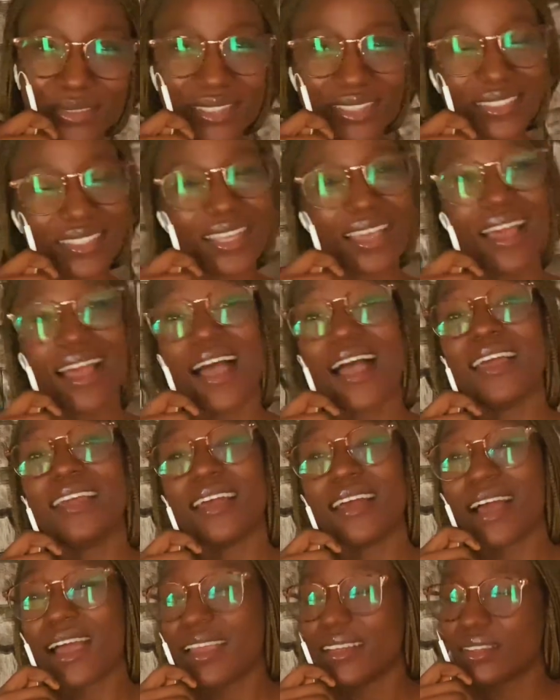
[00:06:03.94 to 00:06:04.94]
this?
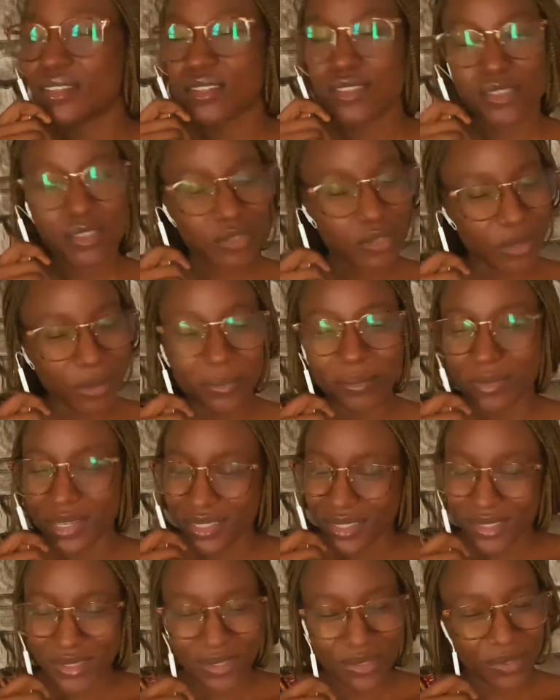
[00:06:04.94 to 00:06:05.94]
I disturbed my
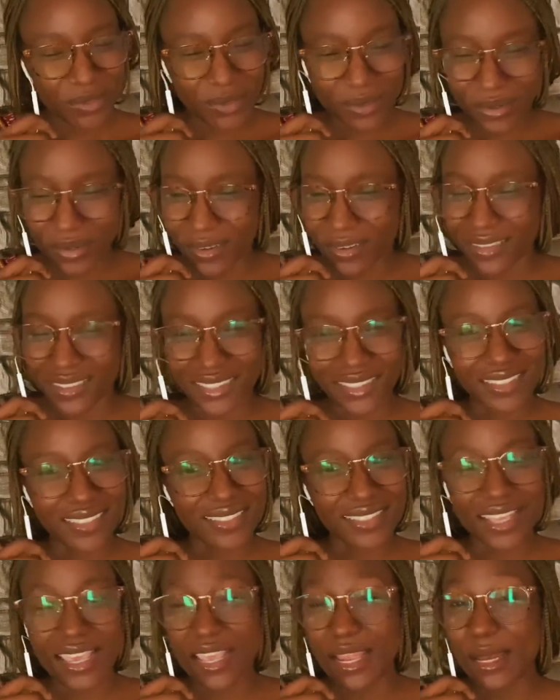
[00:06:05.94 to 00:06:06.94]
senior
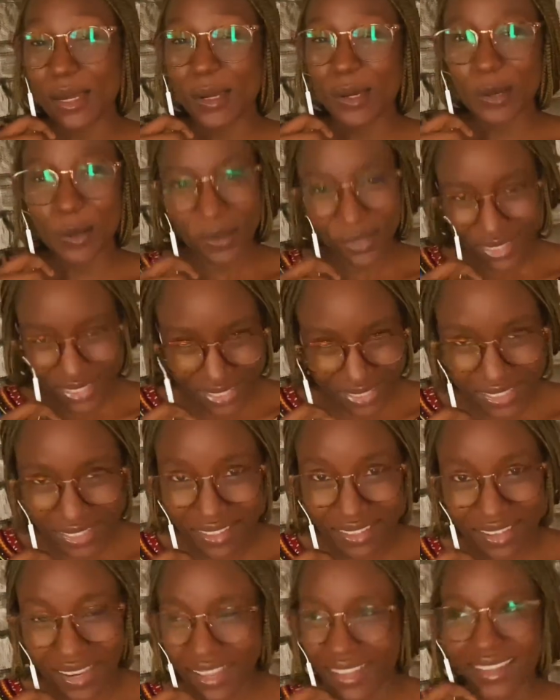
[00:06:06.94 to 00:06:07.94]
colleagues a lot.
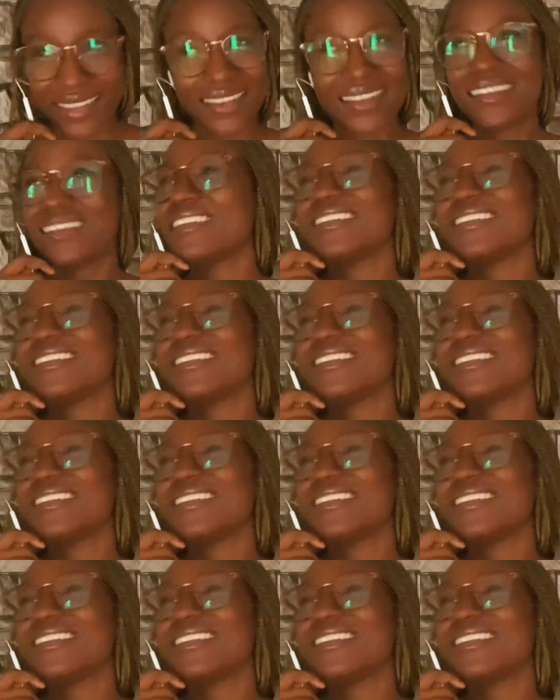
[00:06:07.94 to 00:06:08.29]
Like,